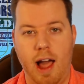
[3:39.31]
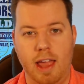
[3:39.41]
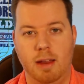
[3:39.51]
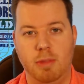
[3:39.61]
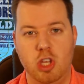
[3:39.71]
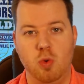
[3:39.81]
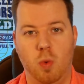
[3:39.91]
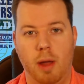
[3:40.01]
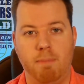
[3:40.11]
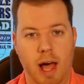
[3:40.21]
item that you
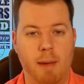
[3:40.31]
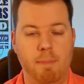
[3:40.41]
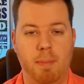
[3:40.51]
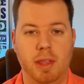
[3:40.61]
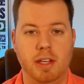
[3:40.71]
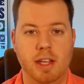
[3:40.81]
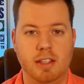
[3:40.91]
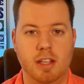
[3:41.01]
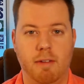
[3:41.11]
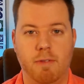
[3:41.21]
want pop up on the
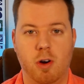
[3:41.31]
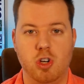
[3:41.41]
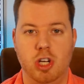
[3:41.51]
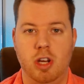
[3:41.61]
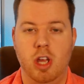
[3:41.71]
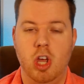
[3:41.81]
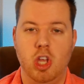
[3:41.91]
desktop version,